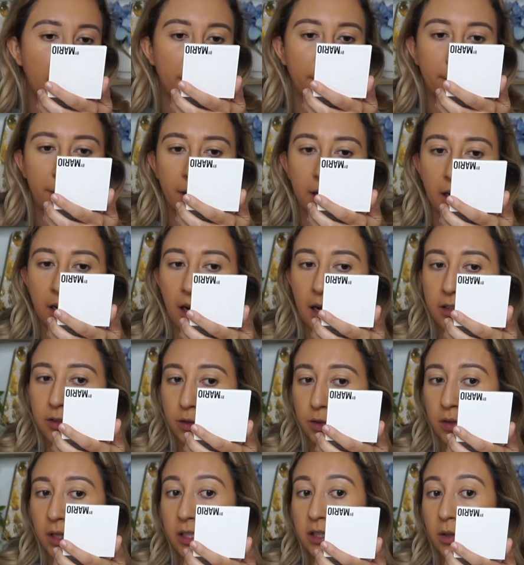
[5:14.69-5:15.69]
but I do
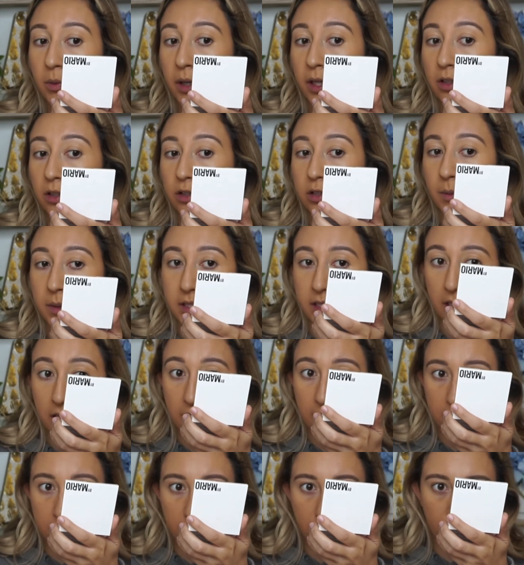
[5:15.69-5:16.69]
like the way it looks on my skin. It
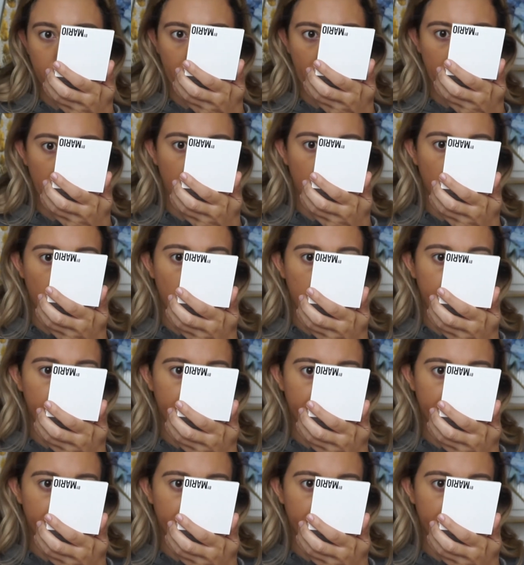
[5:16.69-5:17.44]
doesn't look bad at all.